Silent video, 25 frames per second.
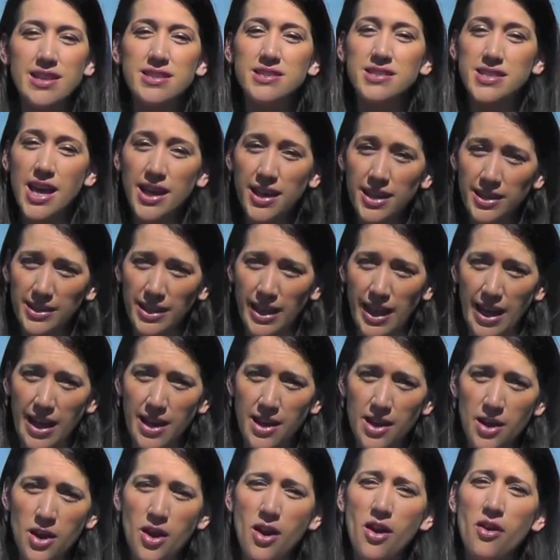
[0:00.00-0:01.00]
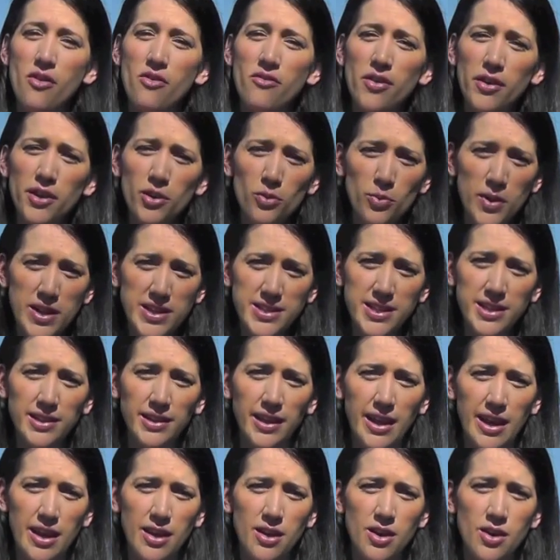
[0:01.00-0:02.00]
And secondly, very
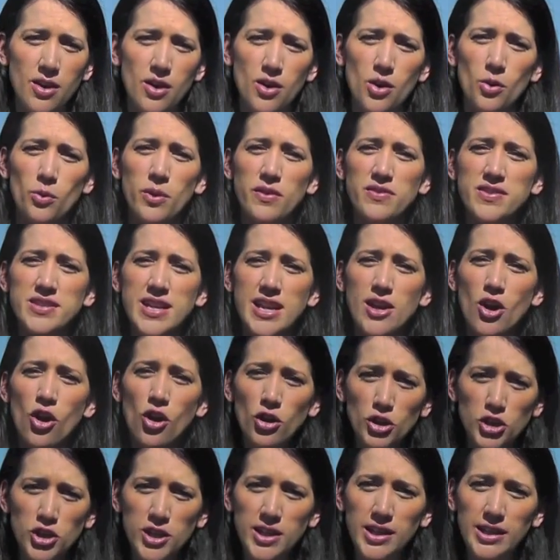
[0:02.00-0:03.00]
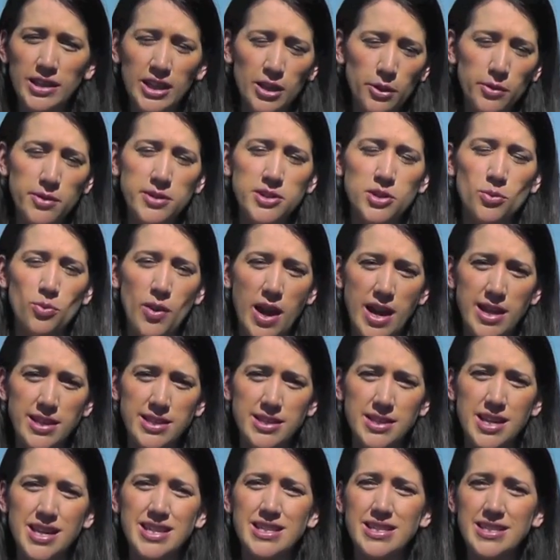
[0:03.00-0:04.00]
recently, we've seen auction clearance
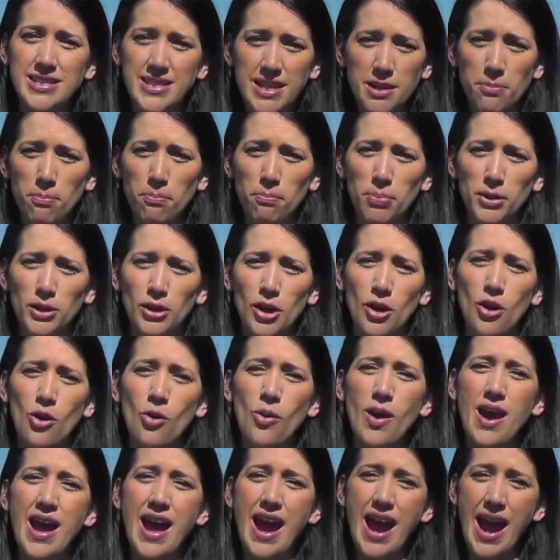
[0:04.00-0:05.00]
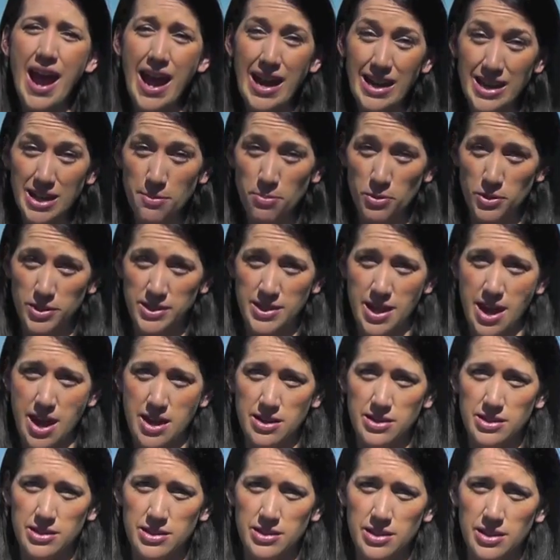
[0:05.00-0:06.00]
rates dip below
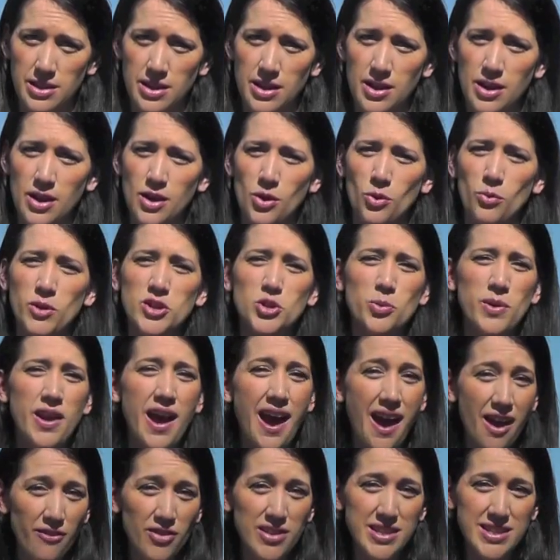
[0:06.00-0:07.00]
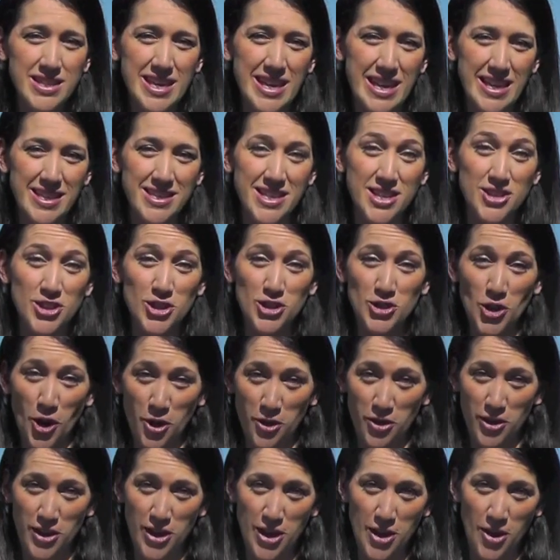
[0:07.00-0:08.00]
80%, which we haven't seen since the
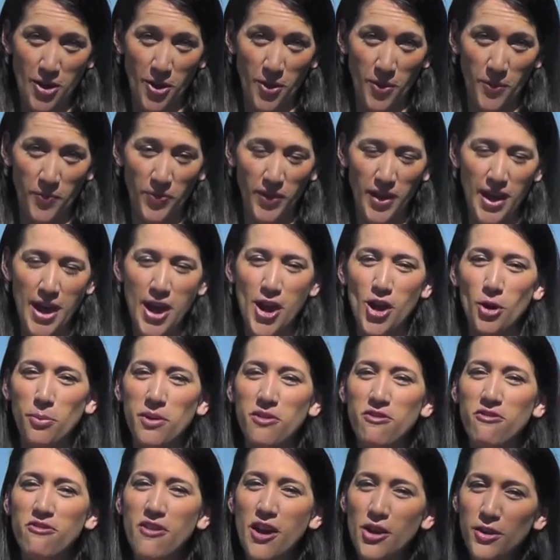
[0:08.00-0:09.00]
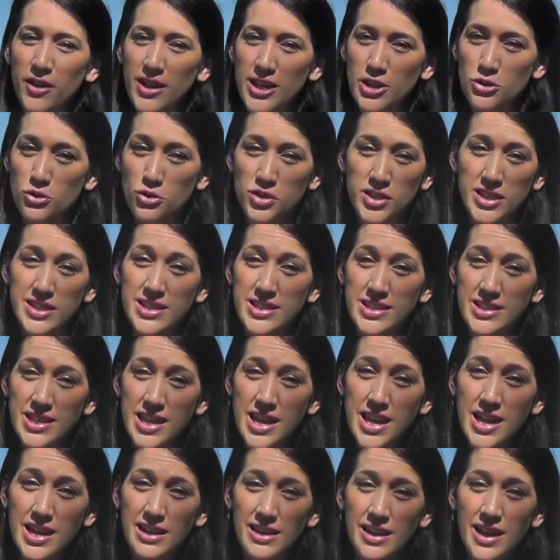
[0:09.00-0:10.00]
start of the year. It'll be very interesting to
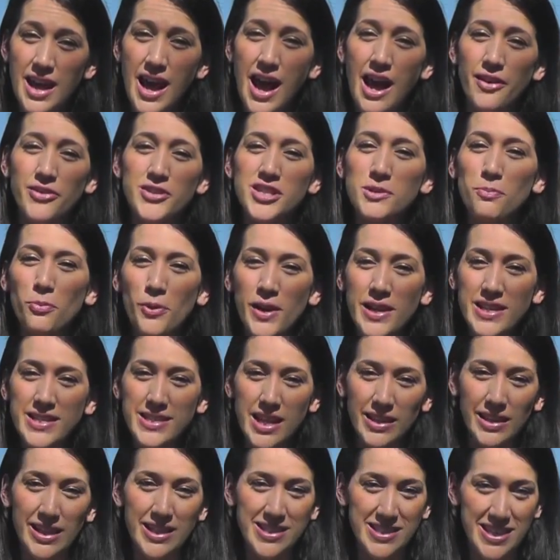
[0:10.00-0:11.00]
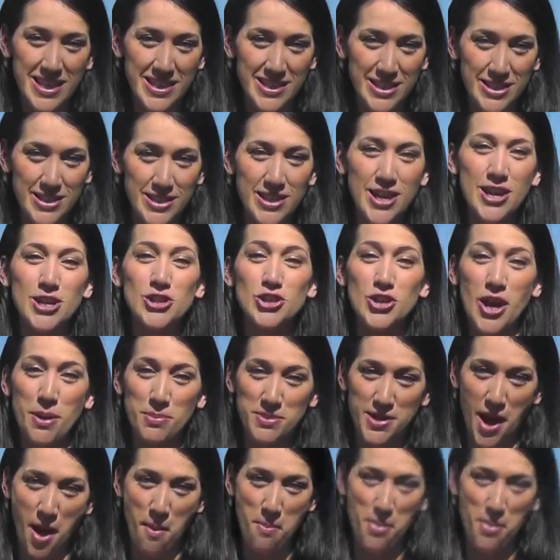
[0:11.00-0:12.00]
see how the spring selling season shapes